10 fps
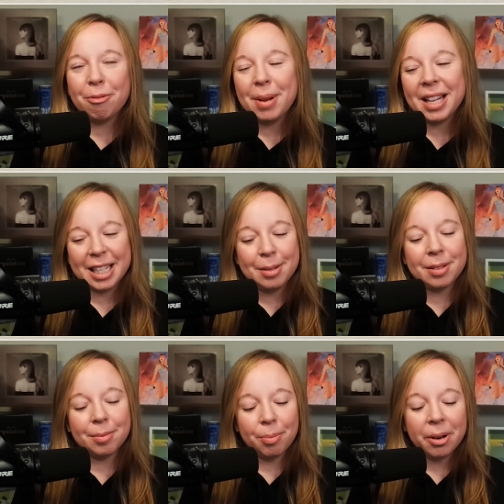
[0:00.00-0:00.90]
made this
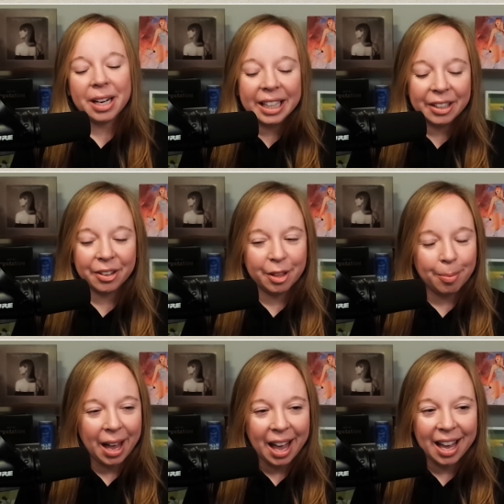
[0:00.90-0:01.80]
pretty clear in the
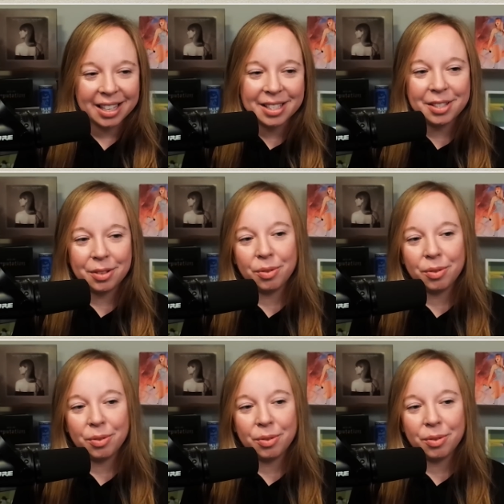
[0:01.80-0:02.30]
past.